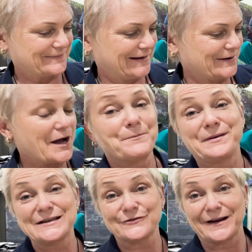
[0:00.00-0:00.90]
Now, I'm
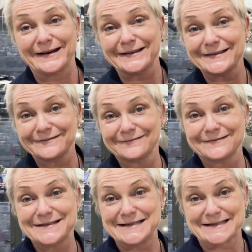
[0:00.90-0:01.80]
better at it,
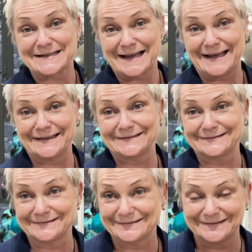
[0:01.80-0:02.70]
just saying.
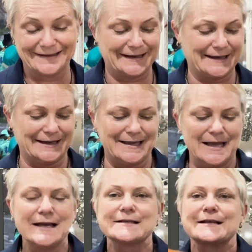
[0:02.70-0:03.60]
Okay,
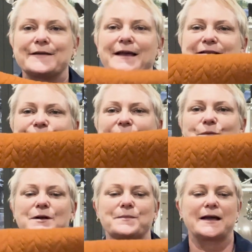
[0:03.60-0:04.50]
so that's what I
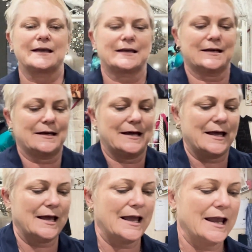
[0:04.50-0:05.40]
want to make.
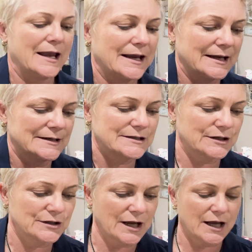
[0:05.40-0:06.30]
And
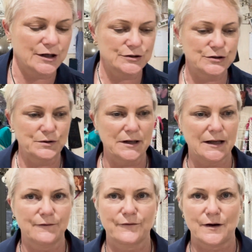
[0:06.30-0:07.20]

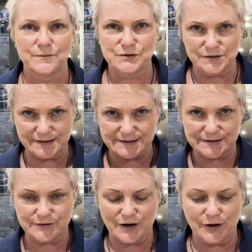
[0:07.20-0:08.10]
Julie from Julie
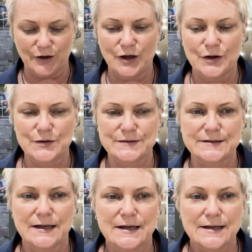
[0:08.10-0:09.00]
Sews Her Own
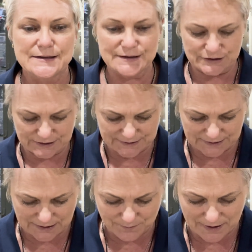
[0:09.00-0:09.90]
Clothes
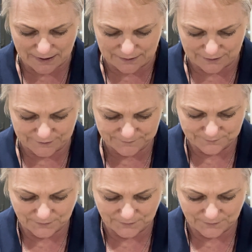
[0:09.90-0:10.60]
suggested the Marlo.